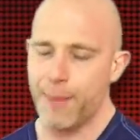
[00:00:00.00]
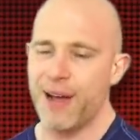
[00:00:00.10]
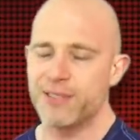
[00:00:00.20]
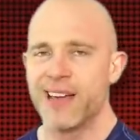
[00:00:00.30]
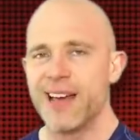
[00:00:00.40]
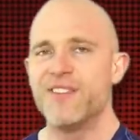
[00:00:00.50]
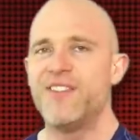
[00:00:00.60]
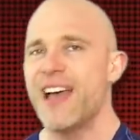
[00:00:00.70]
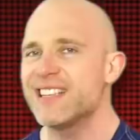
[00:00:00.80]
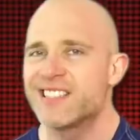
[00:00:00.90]
about
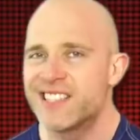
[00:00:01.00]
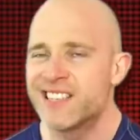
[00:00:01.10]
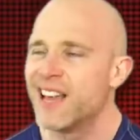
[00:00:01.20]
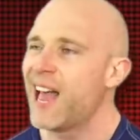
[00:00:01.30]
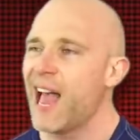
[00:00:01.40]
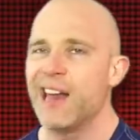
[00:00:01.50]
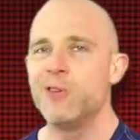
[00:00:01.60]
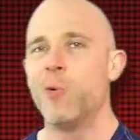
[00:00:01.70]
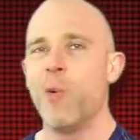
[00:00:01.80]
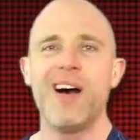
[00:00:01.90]
vests
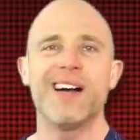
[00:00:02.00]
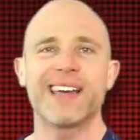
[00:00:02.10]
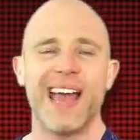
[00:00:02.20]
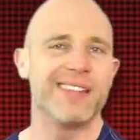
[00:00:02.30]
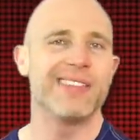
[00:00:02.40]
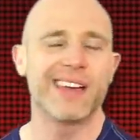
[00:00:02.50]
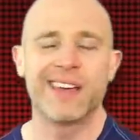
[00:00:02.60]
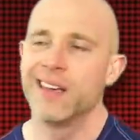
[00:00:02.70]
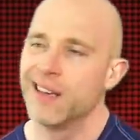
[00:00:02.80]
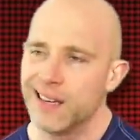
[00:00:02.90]
and work
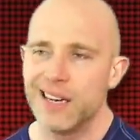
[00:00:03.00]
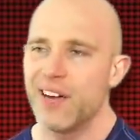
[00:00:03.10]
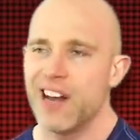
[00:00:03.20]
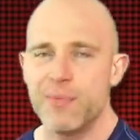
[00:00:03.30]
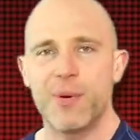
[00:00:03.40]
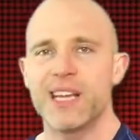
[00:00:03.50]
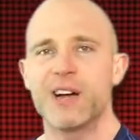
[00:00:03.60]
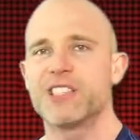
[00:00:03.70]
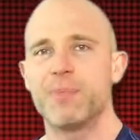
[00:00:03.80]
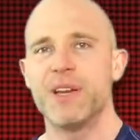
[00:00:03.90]
ethic. And if anybody
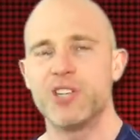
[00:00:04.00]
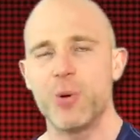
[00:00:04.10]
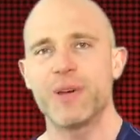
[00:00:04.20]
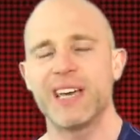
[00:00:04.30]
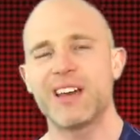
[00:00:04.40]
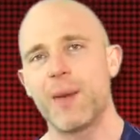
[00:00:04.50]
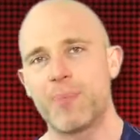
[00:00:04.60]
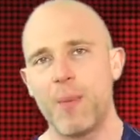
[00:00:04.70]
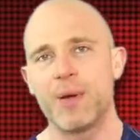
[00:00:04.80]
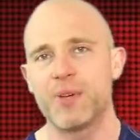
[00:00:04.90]
else had been doing it, I
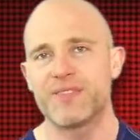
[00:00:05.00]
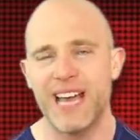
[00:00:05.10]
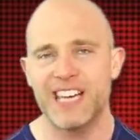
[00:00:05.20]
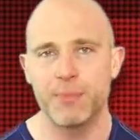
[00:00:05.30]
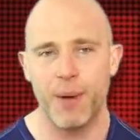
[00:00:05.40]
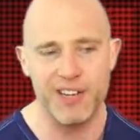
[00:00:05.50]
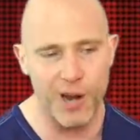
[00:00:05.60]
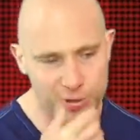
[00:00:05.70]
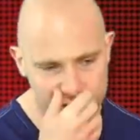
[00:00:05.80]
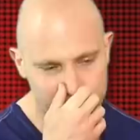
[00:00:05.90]
probably would have taken my
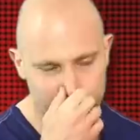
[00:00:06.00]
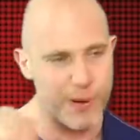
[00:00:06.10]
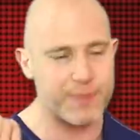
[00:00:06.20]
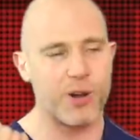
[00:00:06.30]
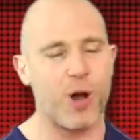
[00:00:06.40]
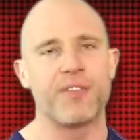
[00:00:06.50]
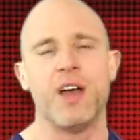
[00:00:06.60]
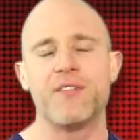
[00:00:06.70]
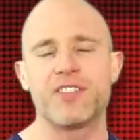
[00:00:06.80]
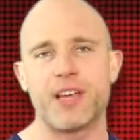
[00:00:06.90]
nose and just ripped it off
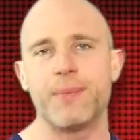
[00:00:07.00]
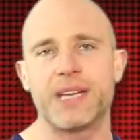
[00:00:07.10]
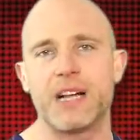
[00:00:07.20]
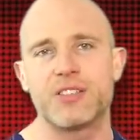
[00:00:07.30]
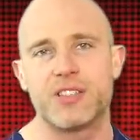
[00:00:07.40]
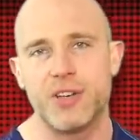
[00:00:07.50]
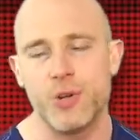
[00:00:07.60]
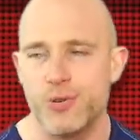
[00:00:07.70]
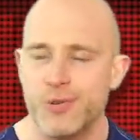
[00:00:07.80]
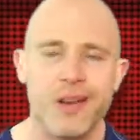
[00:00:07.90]
for something else to
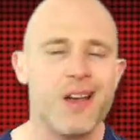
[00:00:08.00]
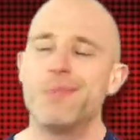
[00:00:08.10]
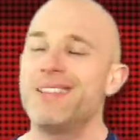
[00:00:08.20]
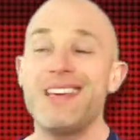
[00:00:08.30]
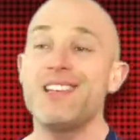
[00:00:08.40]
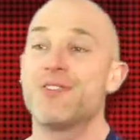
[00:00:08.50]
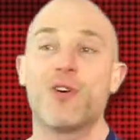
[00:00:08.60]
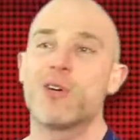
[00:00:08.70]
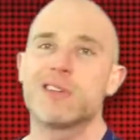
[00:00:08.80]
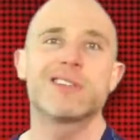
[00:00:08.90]
do. But these
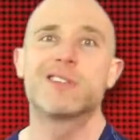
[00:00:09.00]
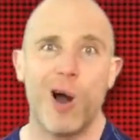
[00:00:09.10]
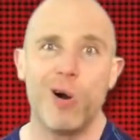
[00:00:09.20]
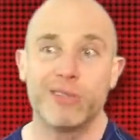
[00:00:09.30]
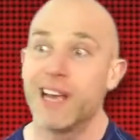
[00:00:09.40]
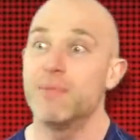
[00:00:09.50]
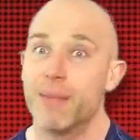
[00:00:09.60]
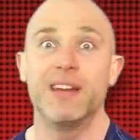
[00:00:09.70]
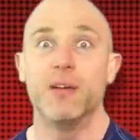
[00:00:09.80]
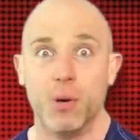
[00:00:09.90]
four are just gold, they
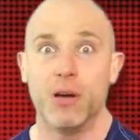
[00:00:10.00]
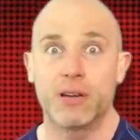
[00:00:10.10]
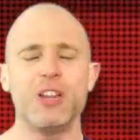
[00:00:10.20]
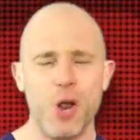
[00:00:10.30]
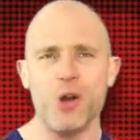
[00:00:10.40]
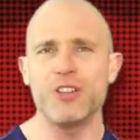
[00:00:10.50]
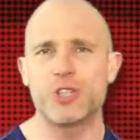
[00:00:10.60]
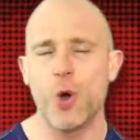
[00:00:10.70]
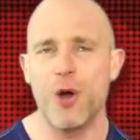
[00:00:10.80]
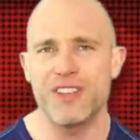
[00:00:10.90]
made it work. The long and the
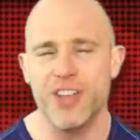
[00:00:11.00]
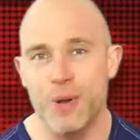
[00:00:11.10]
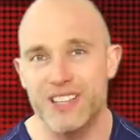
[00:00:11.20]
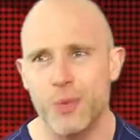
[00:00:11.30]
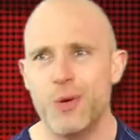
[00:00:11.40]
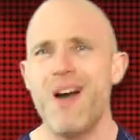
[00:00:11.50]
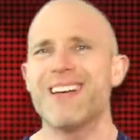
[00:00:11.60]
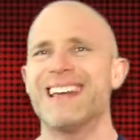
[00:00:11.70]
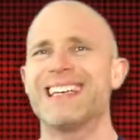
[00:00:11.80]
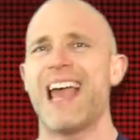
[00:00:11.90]
short of it though is that we were
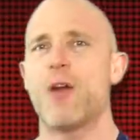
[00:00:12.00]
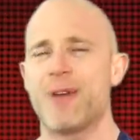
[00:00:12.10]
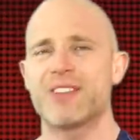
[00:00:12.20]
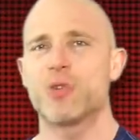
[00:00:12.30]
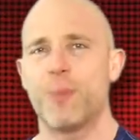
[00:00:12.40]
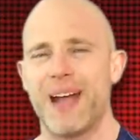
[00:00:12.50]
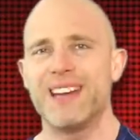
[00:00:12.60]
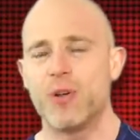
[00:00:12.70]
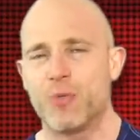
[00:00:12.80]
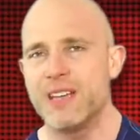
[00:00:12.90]
gonna get a
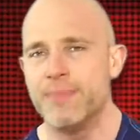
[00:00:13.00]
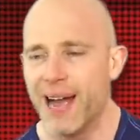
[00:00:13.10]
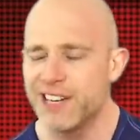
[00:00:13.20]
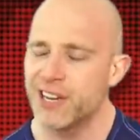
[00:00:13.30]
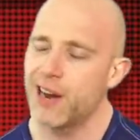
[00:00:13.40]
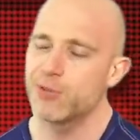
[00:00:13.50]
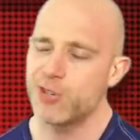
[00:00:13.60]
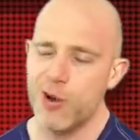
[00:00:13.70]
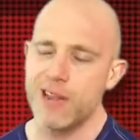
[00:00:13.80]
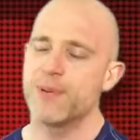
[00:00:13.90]
WrestleMania rematch, and I'm
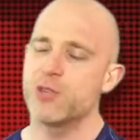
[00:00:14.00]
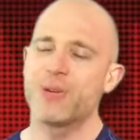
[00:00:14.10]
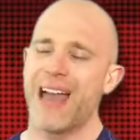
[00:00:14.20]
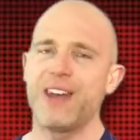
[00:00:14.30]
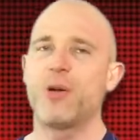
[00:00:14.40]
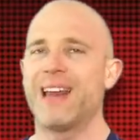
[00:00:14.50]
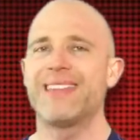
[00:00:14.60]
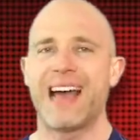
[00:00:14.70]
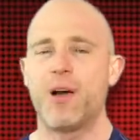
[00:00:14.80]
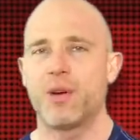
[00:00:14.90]
sorry, but you cannot
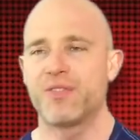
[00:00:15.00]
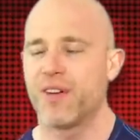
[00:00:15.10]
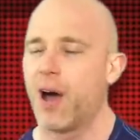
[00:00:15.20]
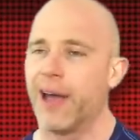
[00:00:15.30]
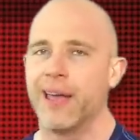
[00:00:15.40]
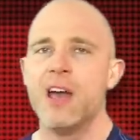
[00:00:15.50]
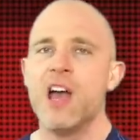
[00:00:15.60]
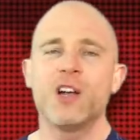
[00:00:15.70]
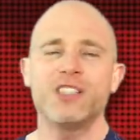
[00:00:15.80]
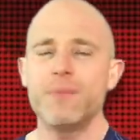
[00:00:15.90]
let that one fly.
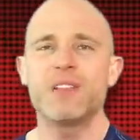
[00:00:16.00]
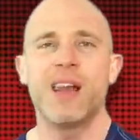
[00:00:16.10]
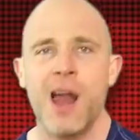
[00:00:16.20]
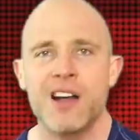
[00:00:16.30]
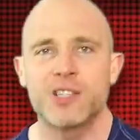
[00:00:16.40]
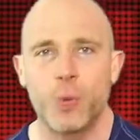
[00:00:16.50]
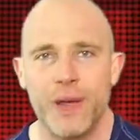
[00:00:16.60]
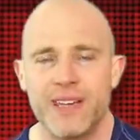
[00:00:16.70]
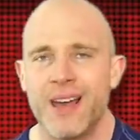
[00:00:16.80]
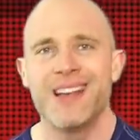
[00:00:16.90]
Because up to last
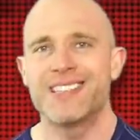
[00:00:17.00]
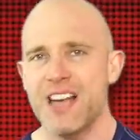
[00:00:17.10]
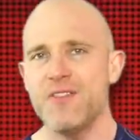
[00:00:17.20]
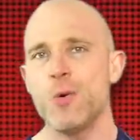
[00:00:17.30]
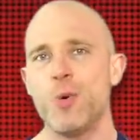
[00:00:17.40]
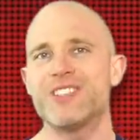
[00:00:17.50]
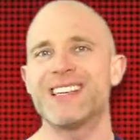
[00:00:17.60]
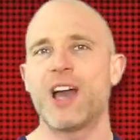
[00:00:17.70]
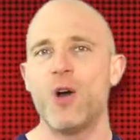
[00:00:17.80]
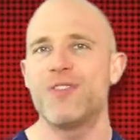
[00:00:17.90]
week, Xavier Woods
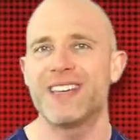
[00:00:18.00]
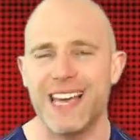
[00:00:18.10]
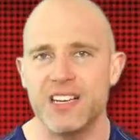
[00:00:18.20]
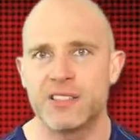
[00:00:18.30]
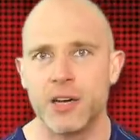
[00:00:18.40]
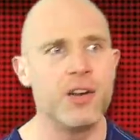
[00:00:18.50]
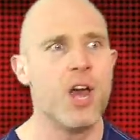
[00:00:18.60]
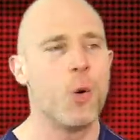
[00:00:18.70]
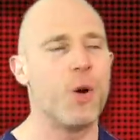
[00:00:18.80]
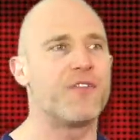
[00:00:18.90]
and Kofi Kingston
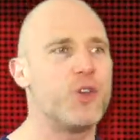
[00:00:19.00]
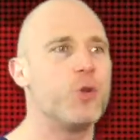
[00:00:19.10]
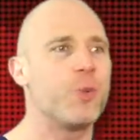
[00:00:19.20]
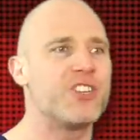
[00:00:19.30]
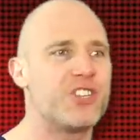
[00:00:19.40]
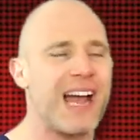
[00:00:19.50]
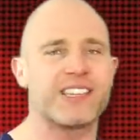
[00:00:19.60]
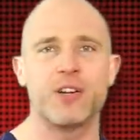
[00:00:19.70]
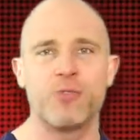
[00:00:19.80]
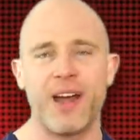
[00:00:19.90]
were feuded with
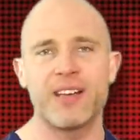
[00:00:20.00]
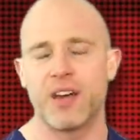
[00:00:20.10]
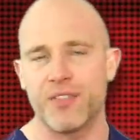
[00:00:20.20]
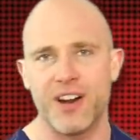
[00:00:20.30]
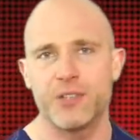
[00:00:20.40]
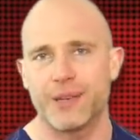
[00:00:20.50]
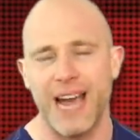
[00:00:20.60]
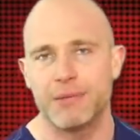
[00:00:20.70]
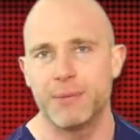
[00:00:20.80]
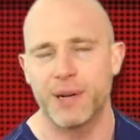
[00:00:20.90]
Jackson Ryker, friends with
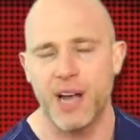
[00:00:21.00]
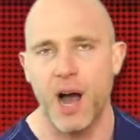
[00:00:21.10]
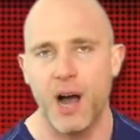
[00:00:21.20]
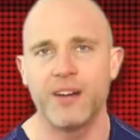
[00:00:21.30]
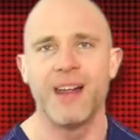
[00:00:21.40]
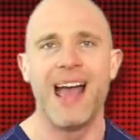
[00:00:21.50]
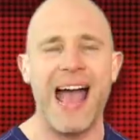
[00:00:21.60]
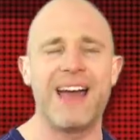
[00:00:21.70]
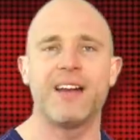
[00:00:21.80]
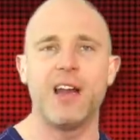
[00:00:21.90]
Captain Picard,
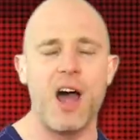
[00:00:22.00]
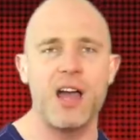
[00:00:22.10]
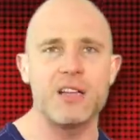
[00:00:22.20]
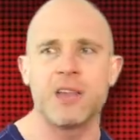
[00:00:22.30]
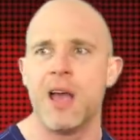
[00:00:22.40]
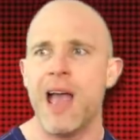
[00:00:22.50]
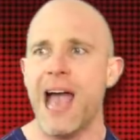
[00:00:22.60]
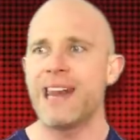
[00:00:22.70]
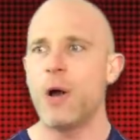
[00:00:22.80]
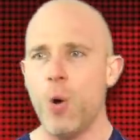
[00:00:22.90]
and Elias,
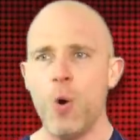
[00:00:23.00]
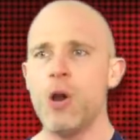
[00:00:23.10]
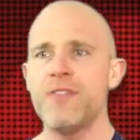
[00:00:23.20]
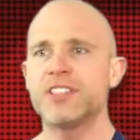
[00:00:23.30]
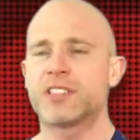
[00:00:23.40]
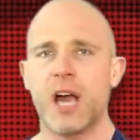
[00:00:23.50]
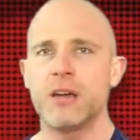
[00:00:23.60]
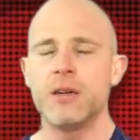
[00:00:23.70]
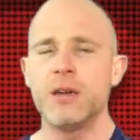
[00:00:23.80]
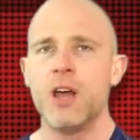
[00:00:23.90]
and now all of a
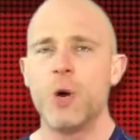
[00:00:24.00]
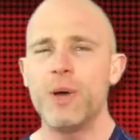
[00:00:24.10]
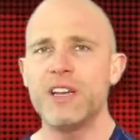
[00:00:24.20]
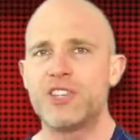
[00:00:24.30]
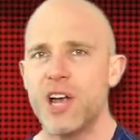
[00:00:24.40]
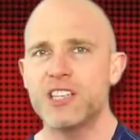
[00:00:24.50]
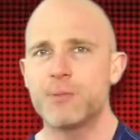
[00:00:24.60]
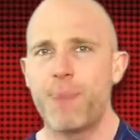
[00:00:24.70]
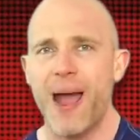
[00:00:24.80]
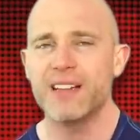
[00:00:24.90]
sudden, we're
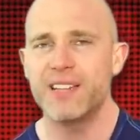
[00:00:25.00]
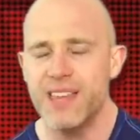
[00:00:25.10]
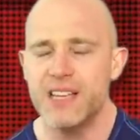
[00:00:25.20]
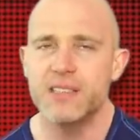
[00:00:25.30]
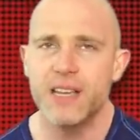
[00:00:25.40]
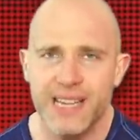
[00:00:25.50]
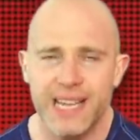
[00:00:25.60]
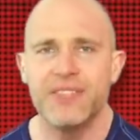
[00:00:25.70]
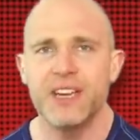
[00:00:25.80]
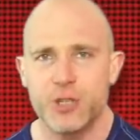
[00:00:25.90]
just back to this. And
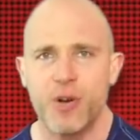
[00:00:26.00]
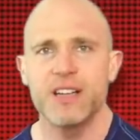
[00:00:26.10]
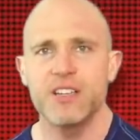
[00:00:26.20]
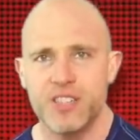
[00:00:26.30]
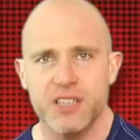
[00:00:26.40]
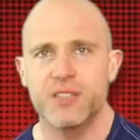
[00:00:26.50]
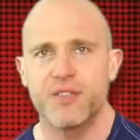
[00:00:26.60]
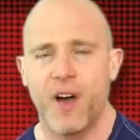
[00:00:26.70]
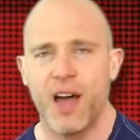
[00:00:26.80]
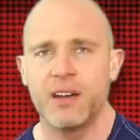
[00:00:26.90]
again, they tried to
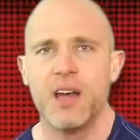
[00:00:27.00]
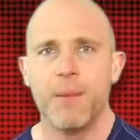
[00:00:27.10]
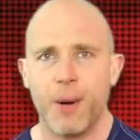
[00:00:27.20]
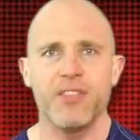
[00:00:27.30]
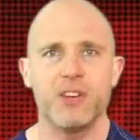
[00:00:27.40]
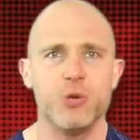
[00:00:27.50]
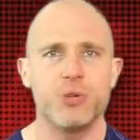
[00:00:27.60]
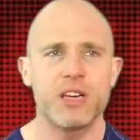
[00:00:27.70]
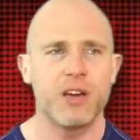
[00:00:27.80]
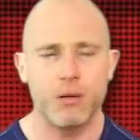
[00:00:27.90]
justify it by the New
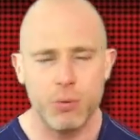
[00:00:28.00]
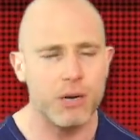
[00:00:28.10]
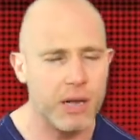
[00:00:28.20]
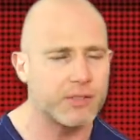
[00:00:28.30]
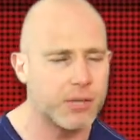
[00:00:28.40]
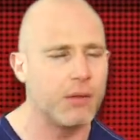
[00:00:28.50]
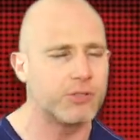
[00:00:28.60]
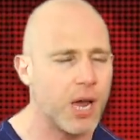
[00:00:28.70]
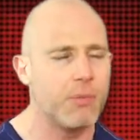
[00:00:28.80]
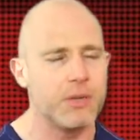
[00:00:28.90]
Day going, we're 11-time
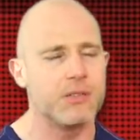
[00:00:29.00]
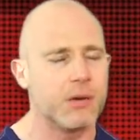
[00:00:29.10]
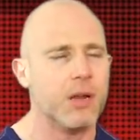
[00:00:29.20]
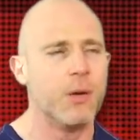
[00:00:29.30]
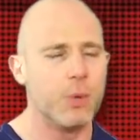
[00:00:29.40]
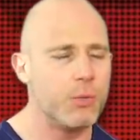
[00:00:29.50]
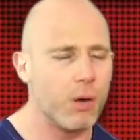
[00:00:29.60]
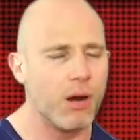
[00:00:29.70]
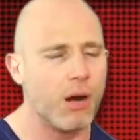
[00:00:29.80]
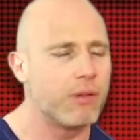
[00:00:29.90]
champions and we
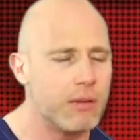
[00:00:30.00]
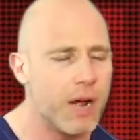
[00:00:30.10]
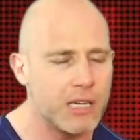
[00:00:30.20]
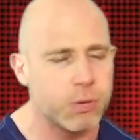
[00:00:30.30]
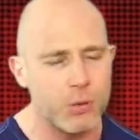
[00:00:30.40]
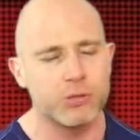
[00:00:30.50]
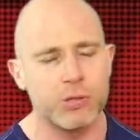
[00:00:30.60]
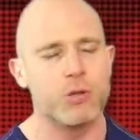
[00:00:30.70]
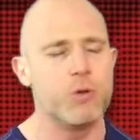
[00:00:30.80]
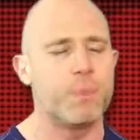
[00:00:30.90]
won our rematch, but
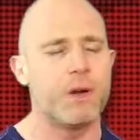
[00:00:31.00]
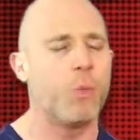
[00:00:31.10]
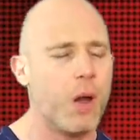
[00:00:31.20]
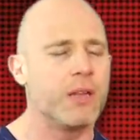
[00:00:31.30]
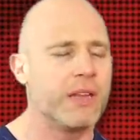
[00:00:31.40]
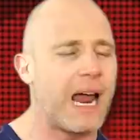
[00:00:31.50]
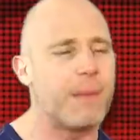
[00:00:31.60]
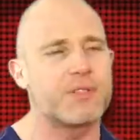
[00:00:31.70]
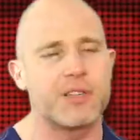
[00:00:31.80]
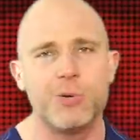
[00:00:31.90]
also you've been away and that
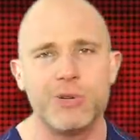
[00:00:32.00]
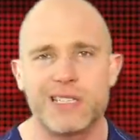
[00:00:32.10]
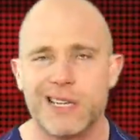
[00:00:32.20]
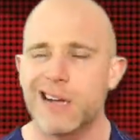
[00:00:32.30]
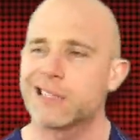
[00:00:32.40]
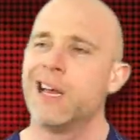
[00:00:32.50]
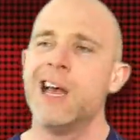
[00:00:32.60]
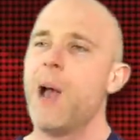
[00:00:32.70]
absolutely sucks.